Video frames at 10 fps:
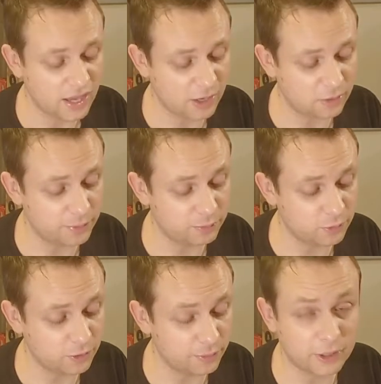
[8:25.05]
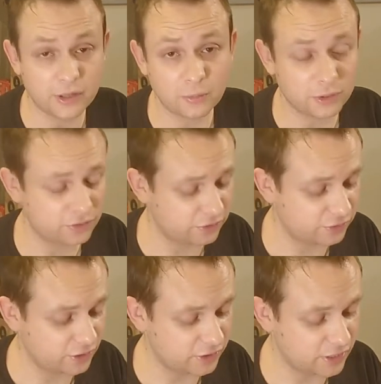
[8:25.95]
out a bit more about that once I
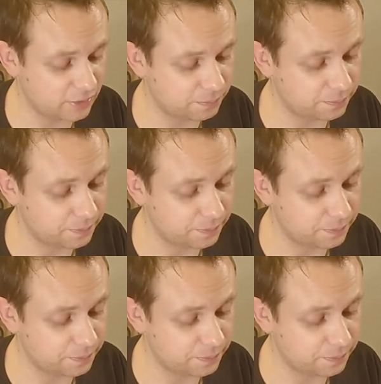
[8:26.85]
start the game.